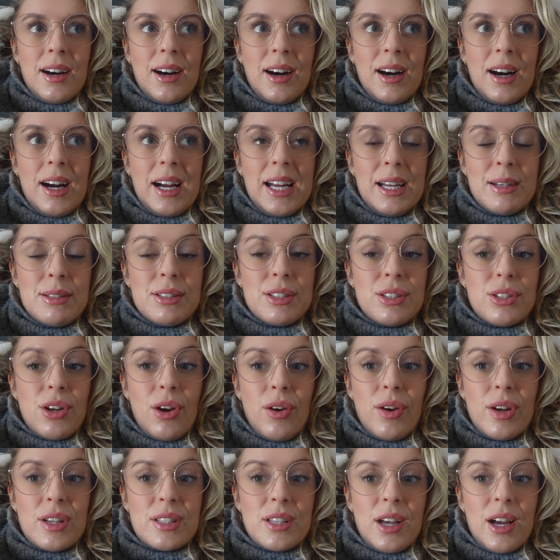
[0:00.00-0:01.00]
I am so
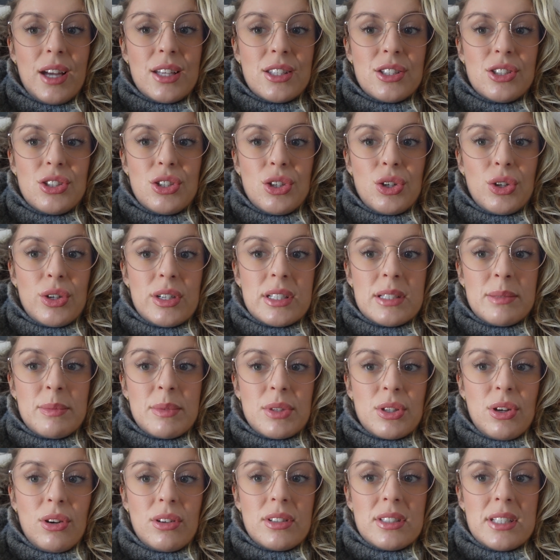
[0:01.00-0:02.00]
excited to do
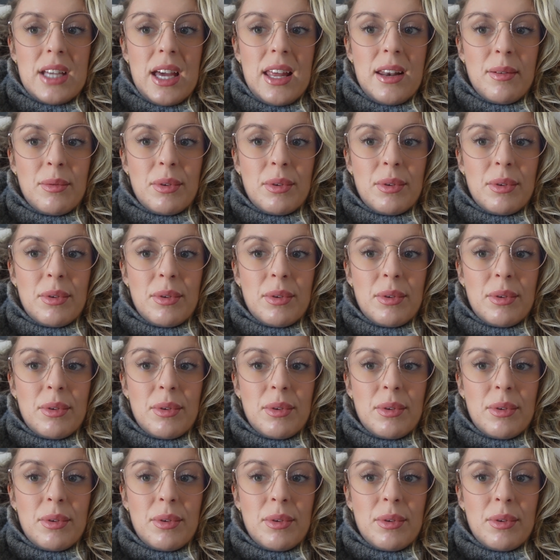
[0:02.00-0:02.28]
Christmas content.